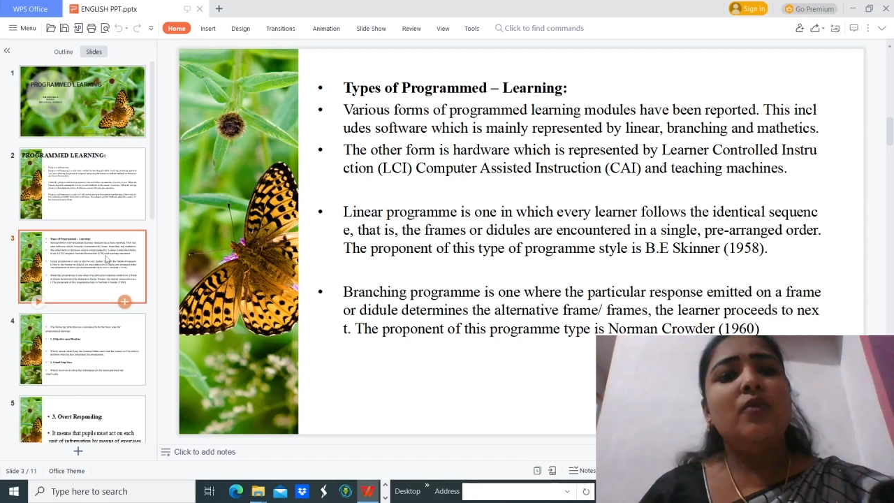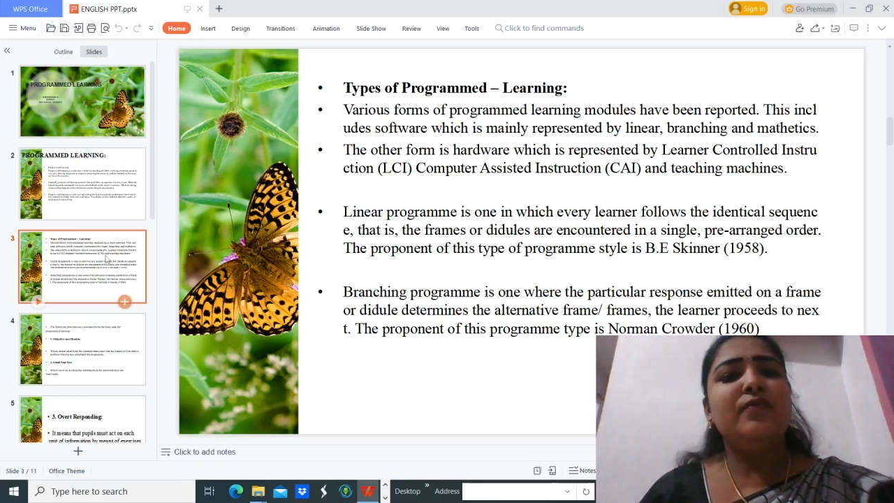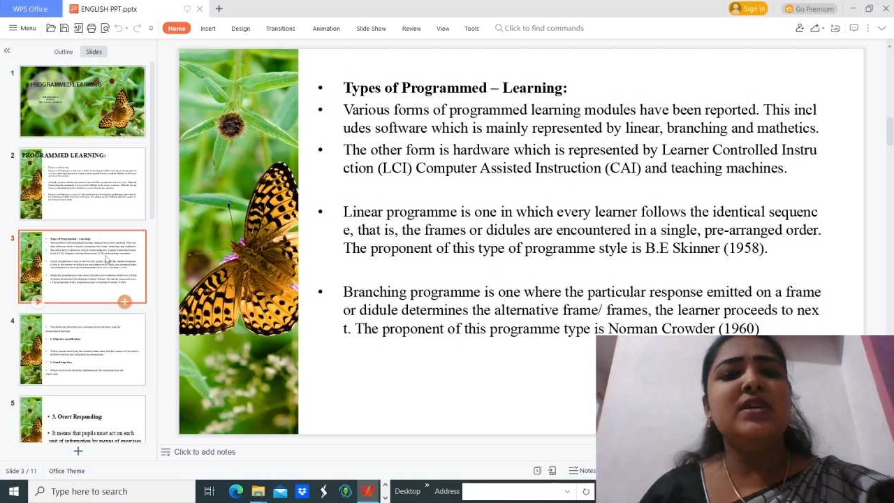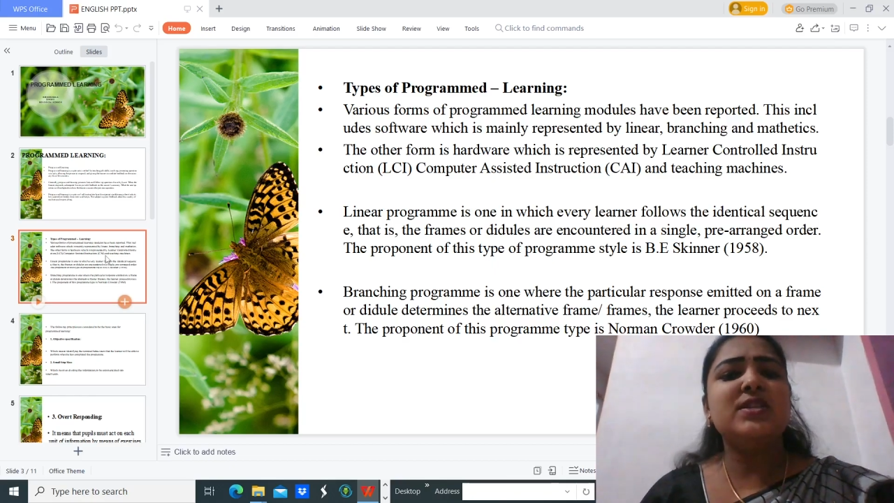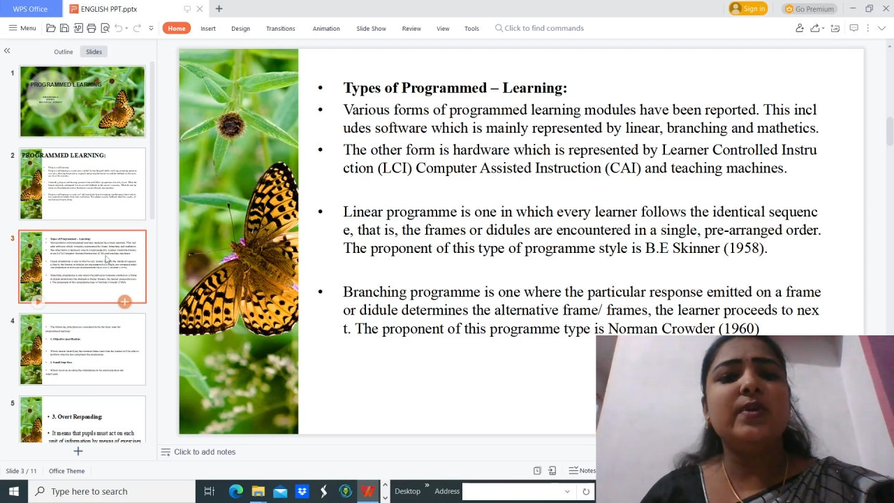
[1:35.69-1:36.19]

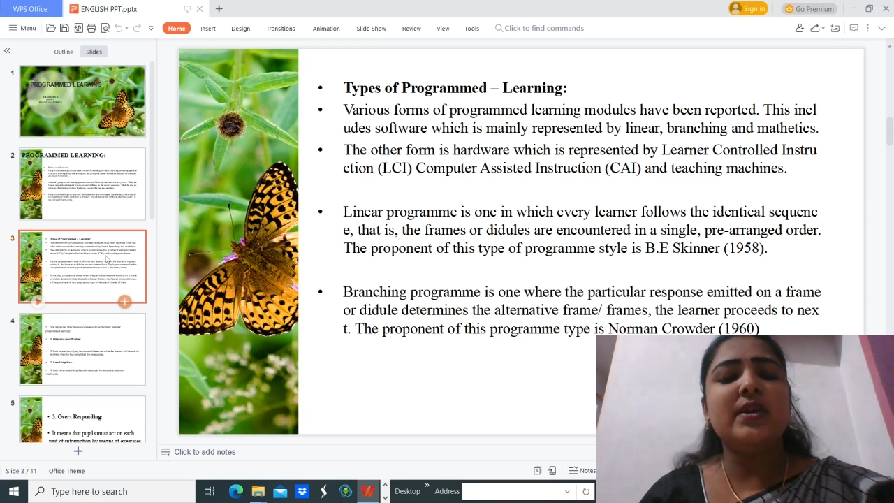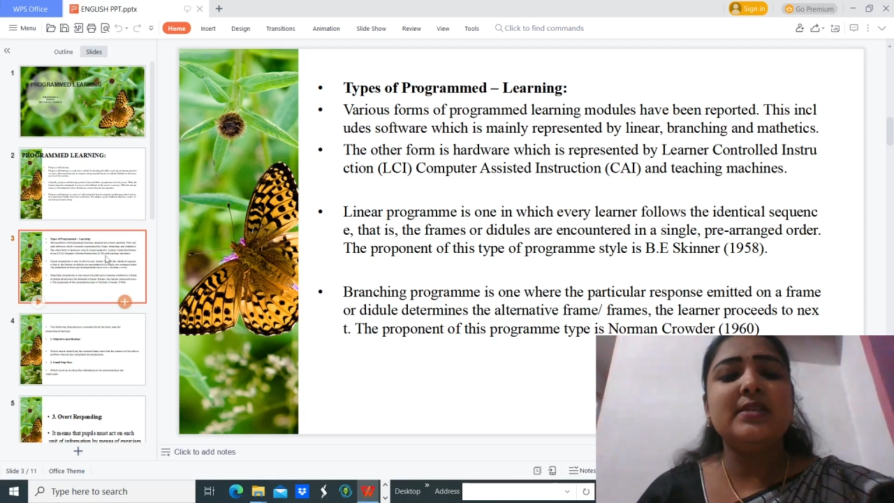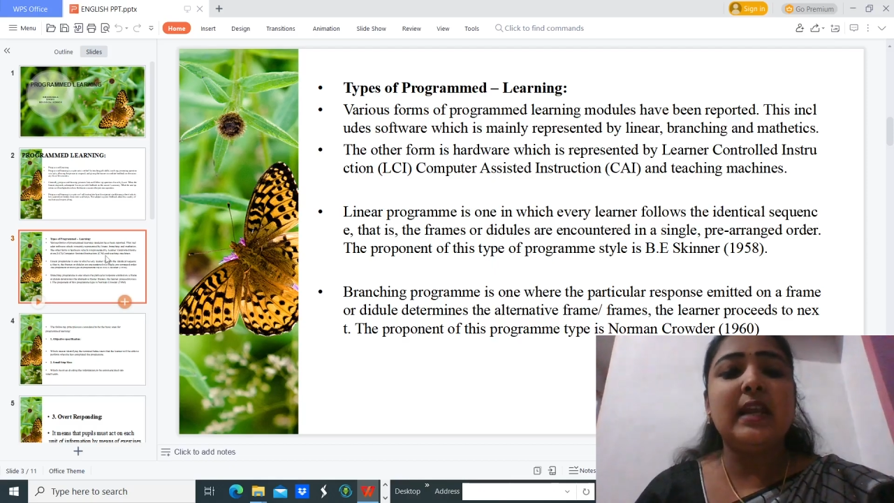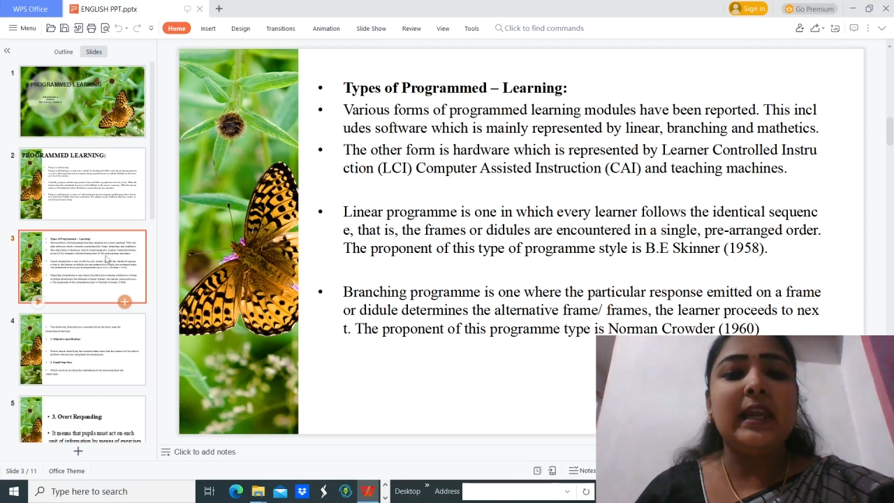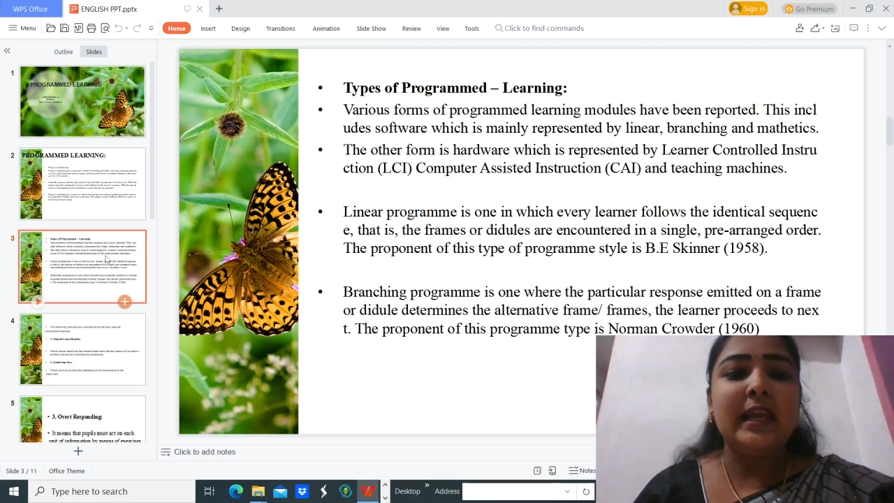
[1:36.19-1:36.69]
First one
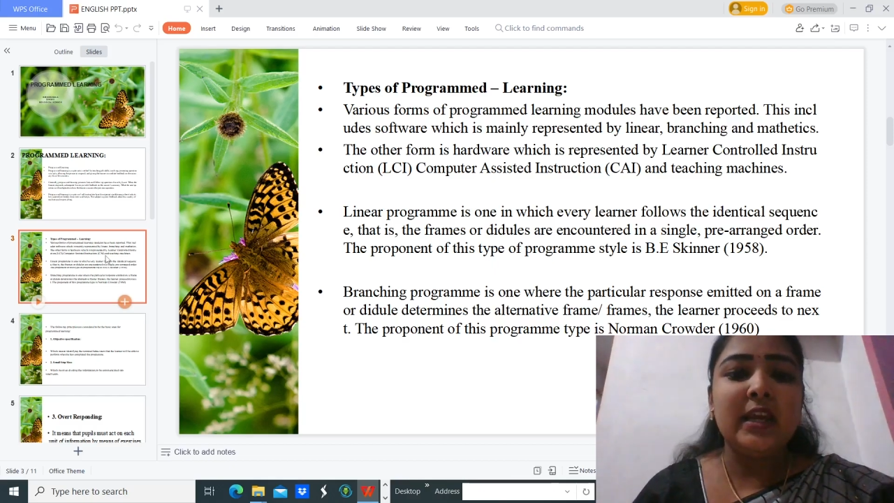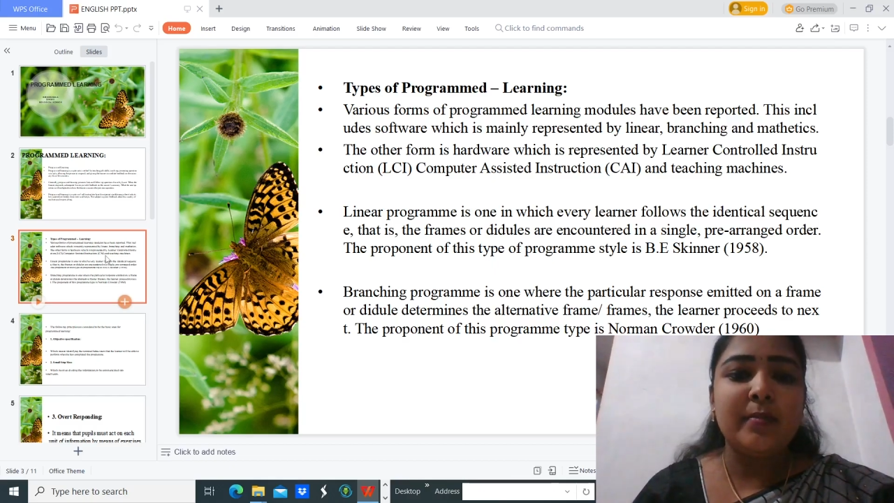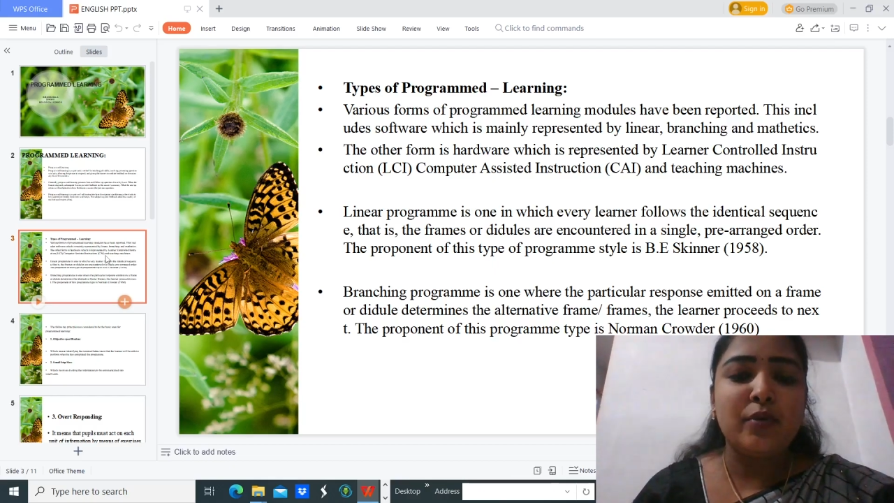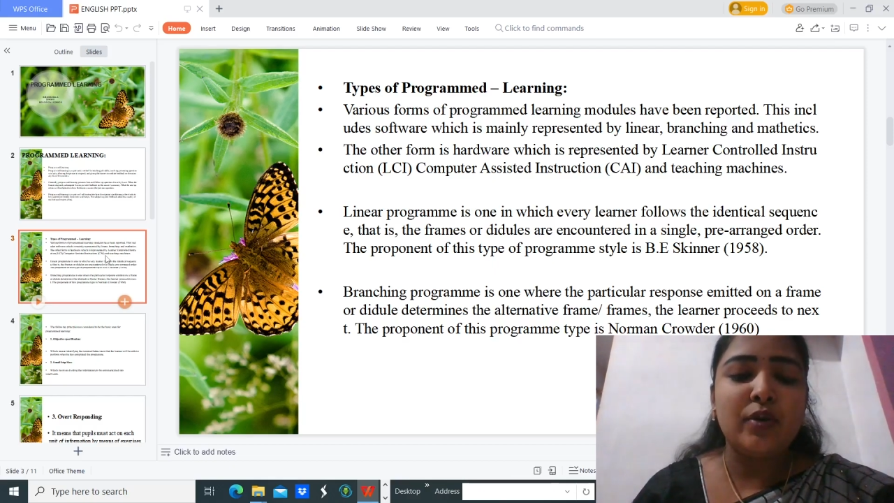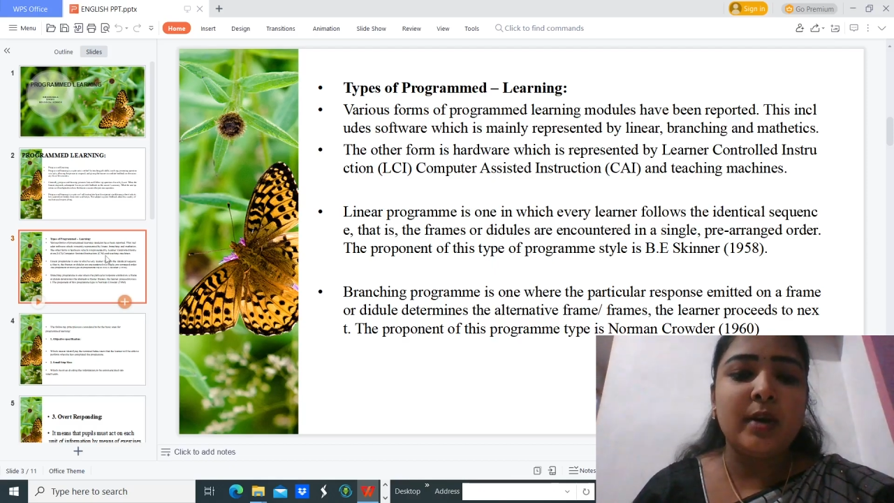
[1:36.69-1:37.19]
is a linear
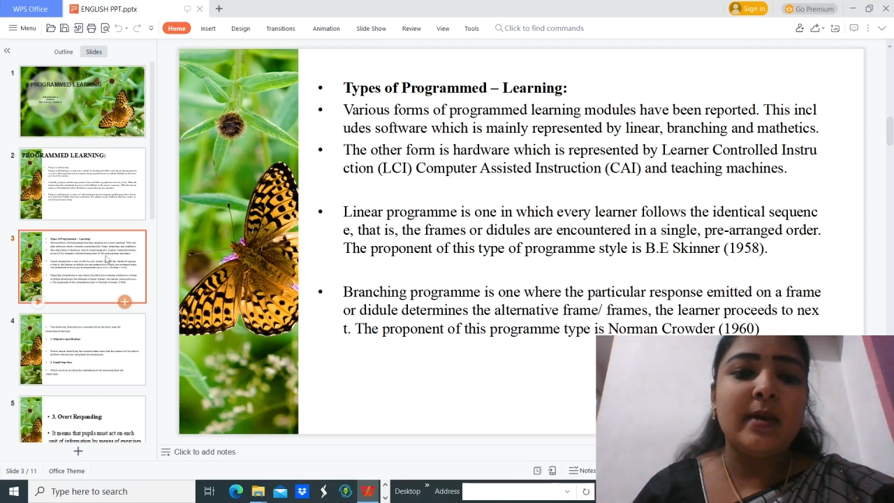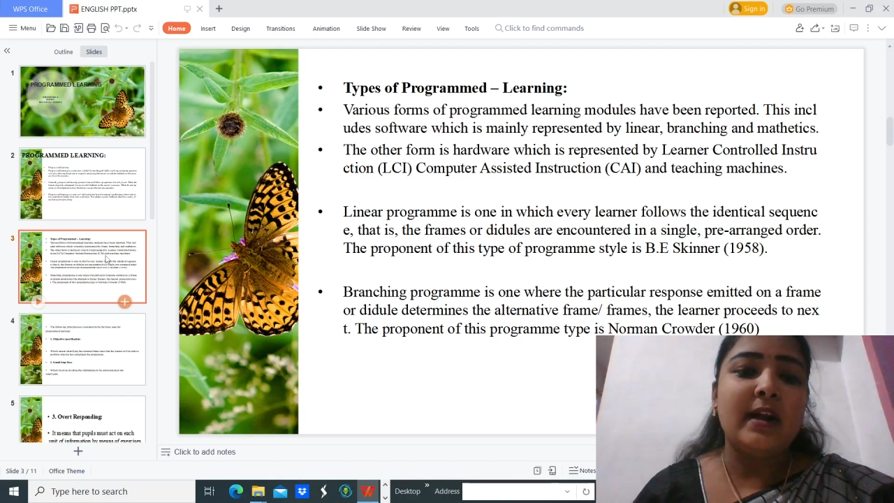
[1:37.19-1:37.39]
program,